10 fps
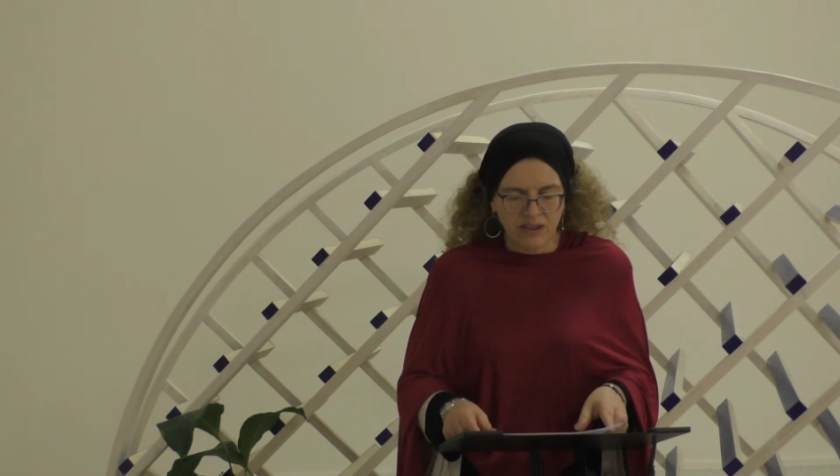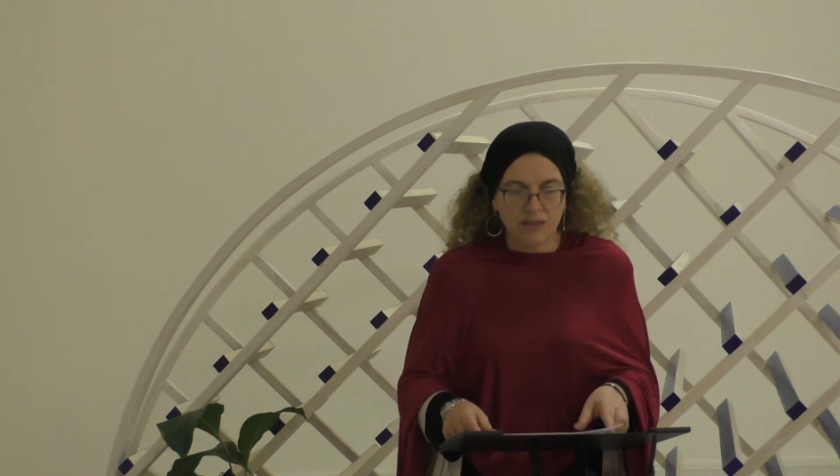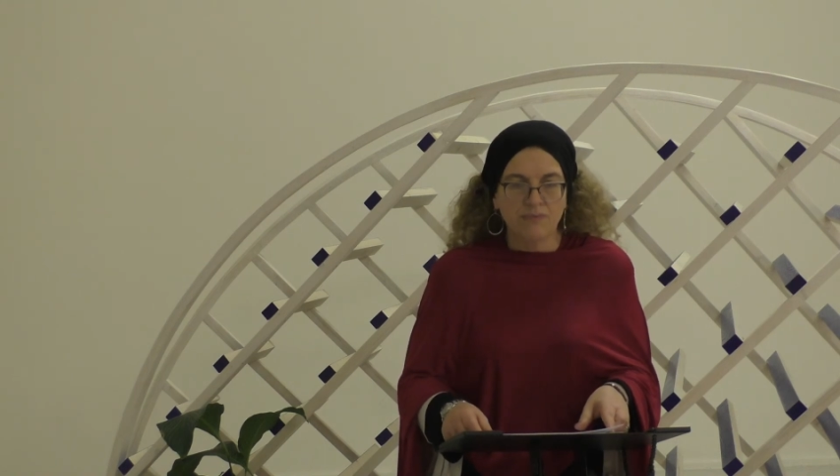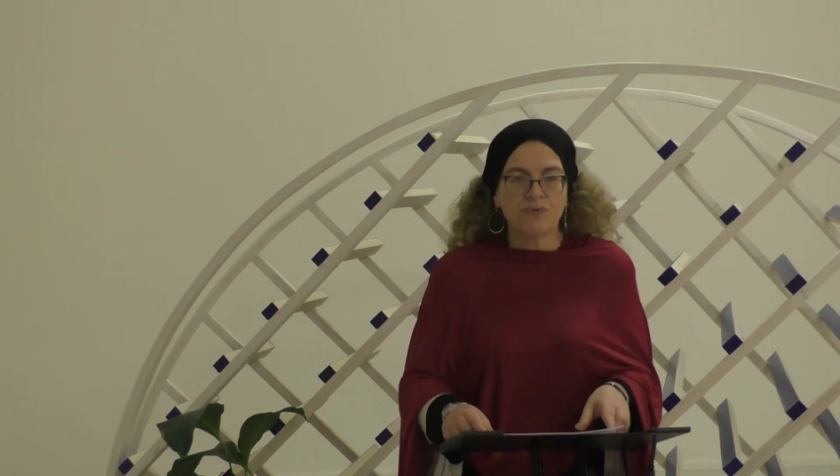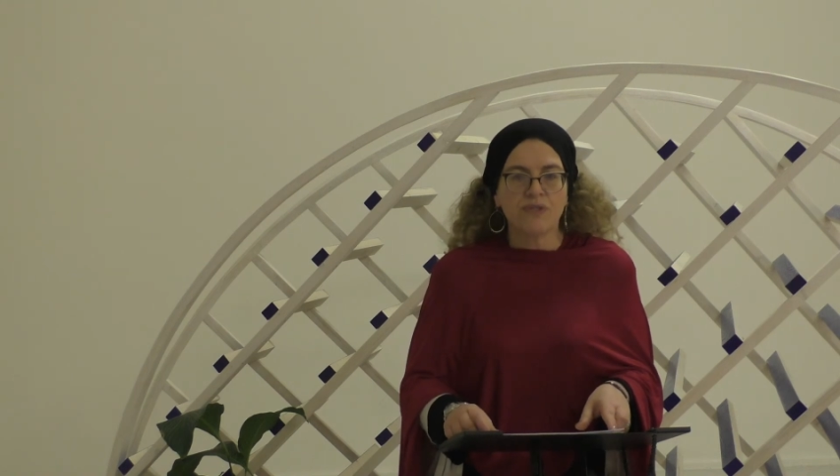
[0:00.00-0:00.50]

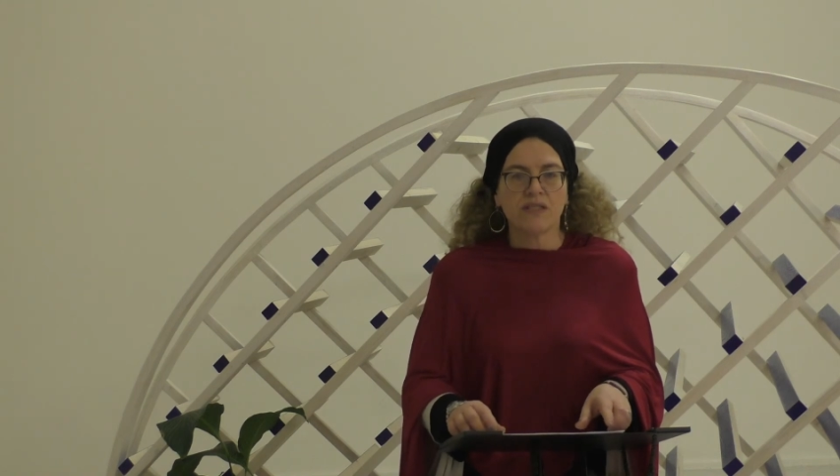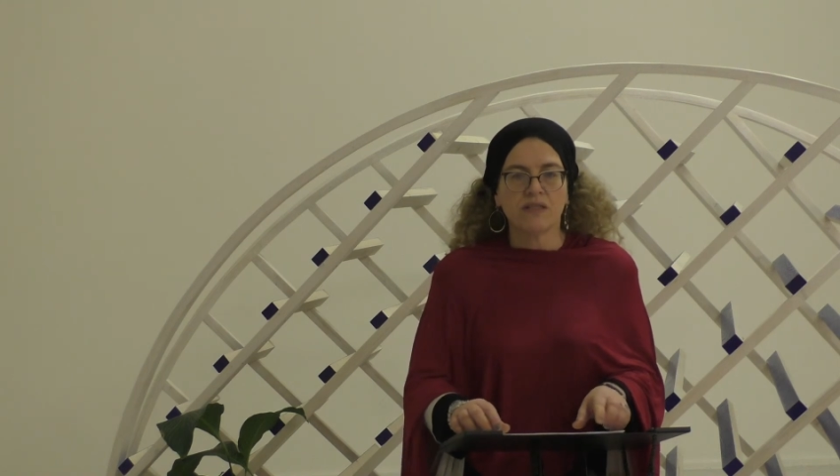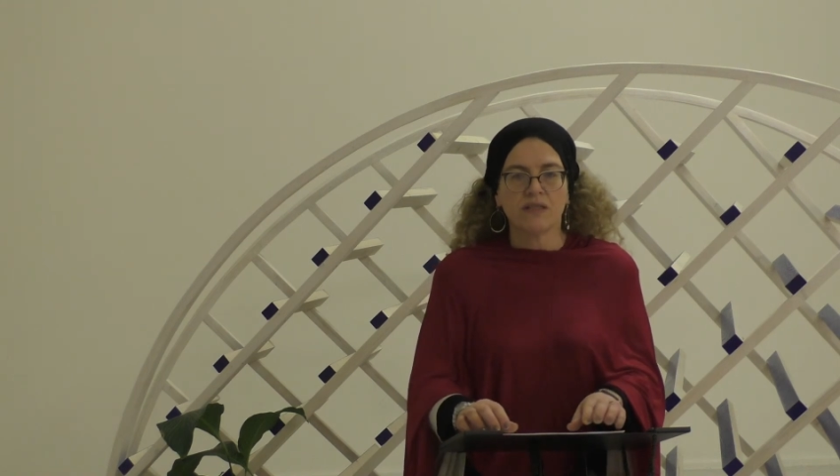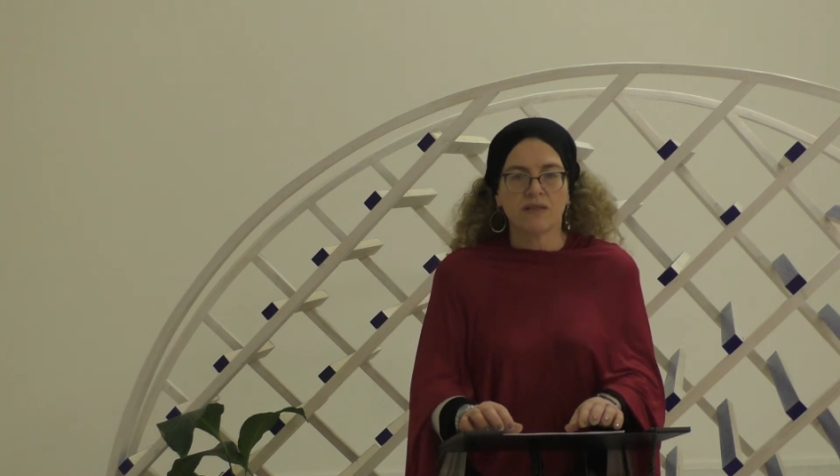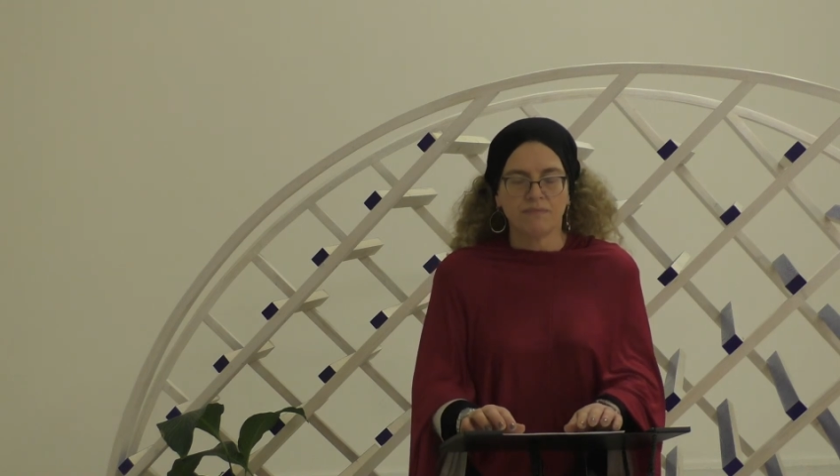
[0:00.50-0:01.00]

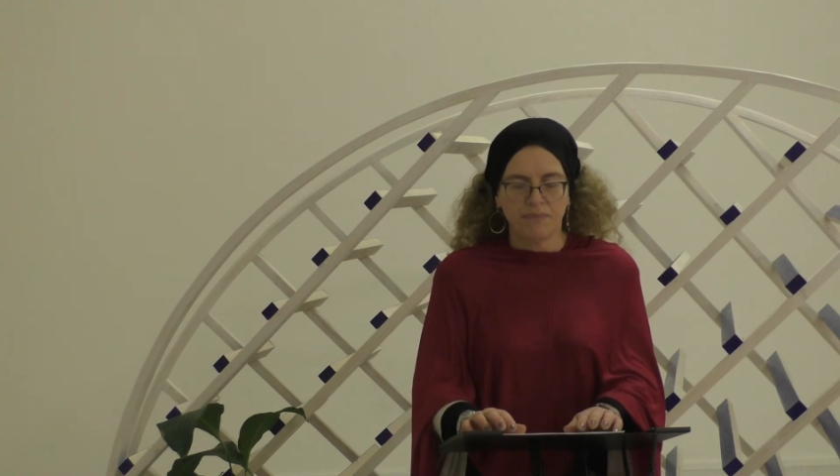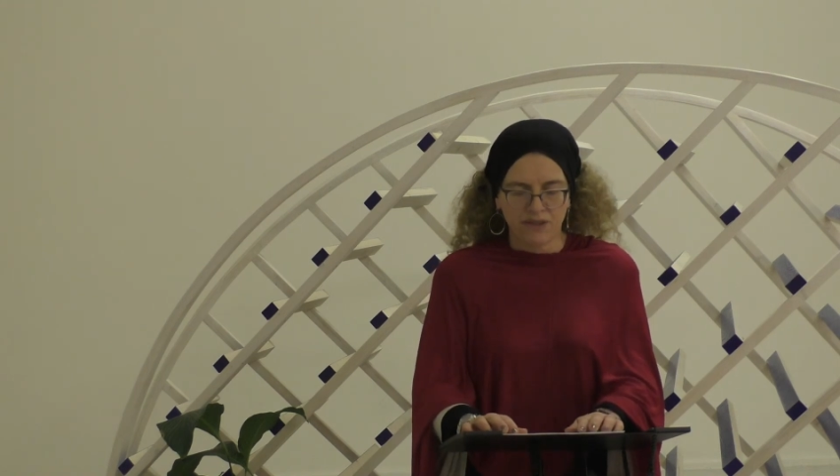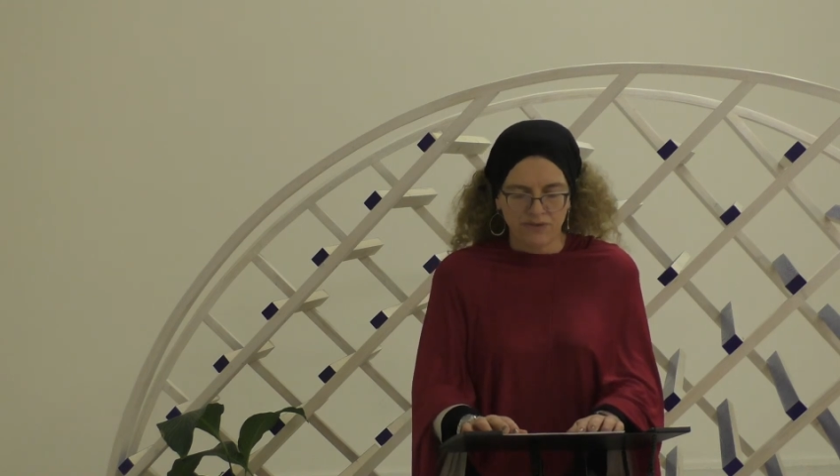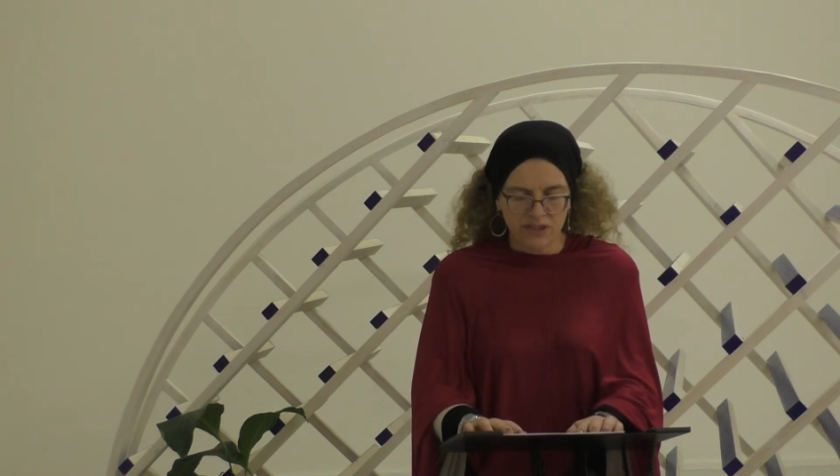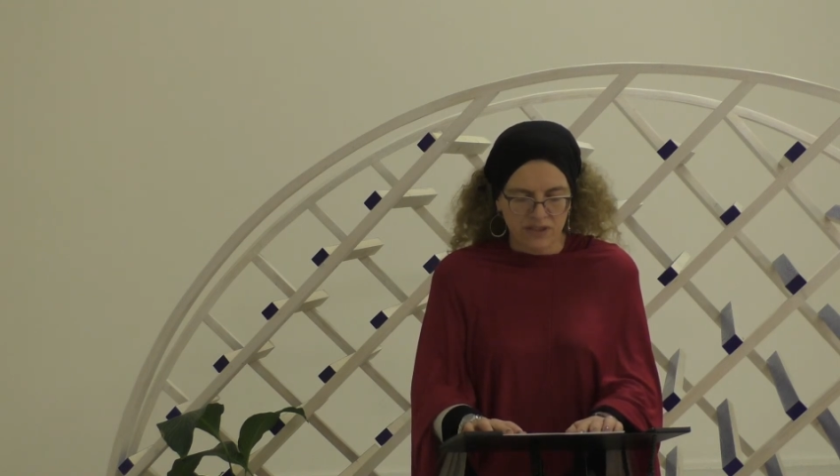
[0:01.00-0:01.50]
imprisoned by
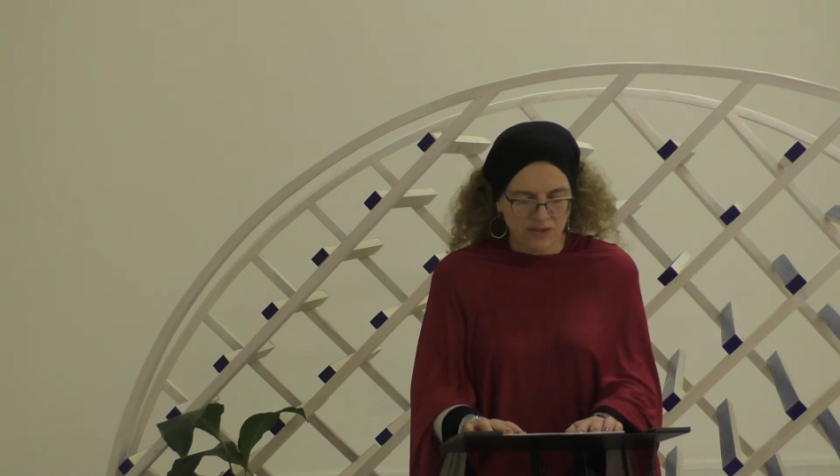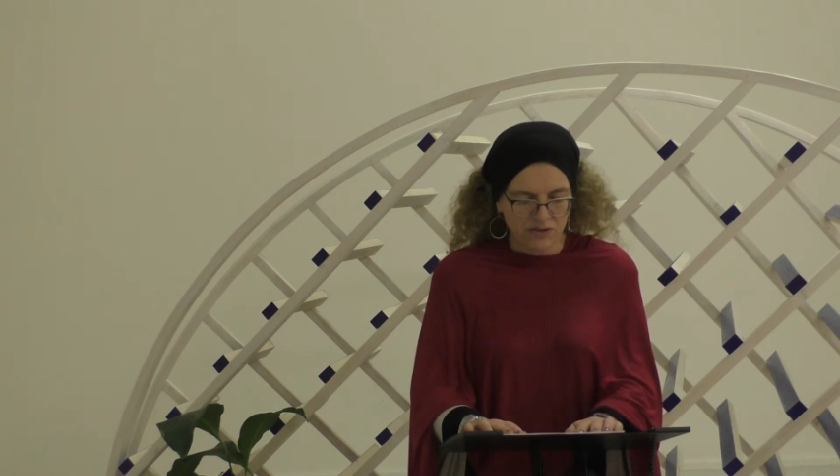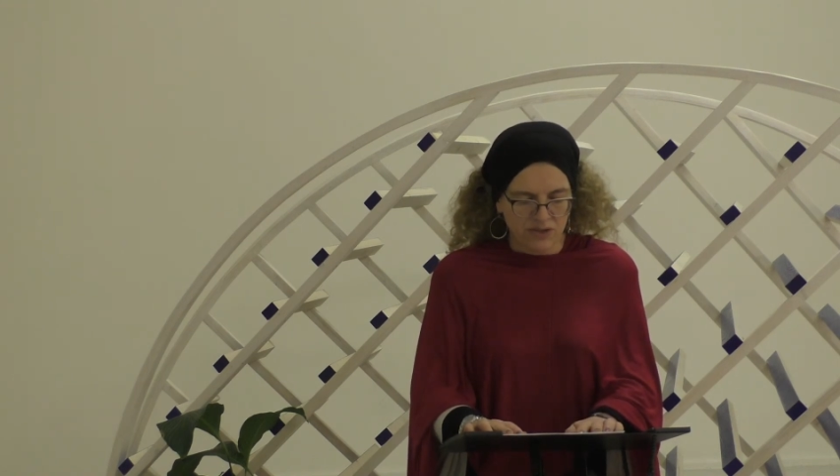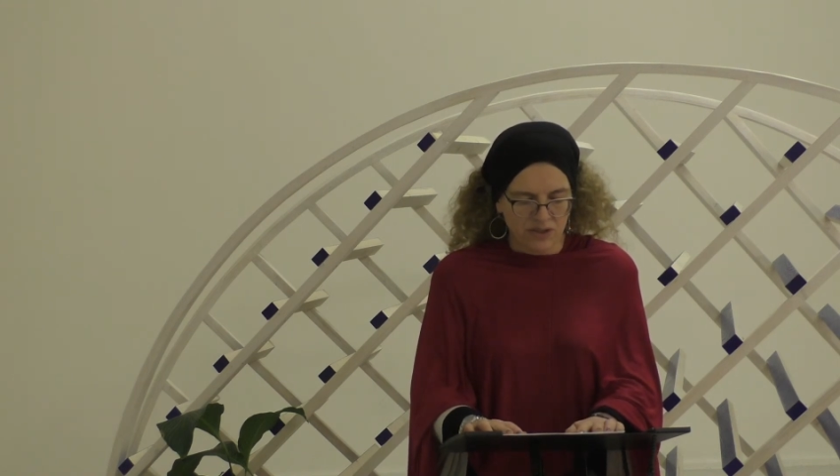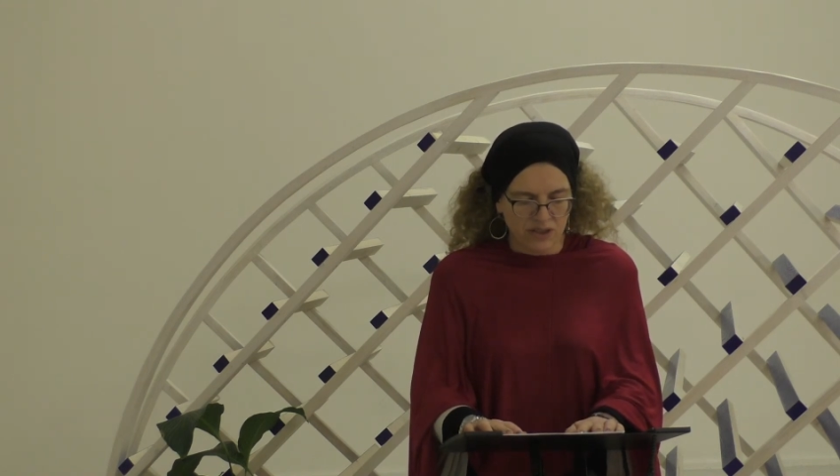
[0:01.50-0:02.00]
her
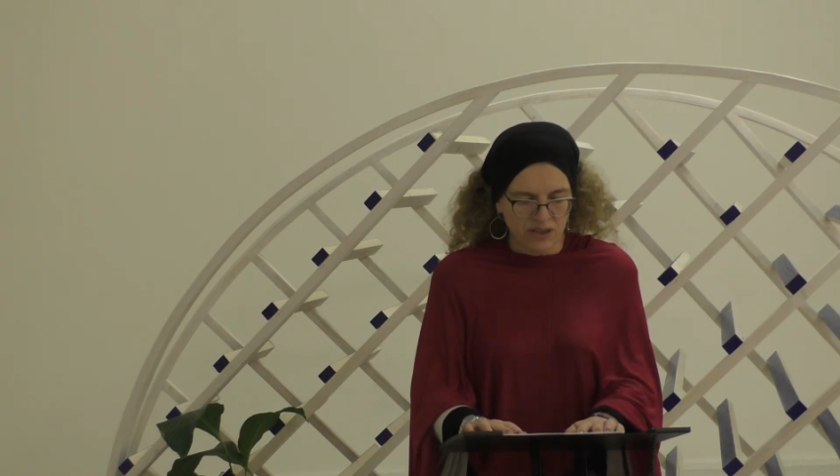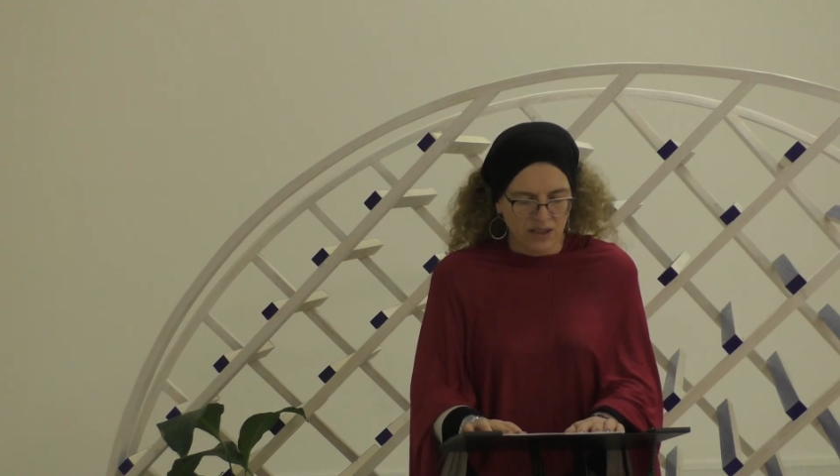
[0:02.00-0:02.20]
sisters,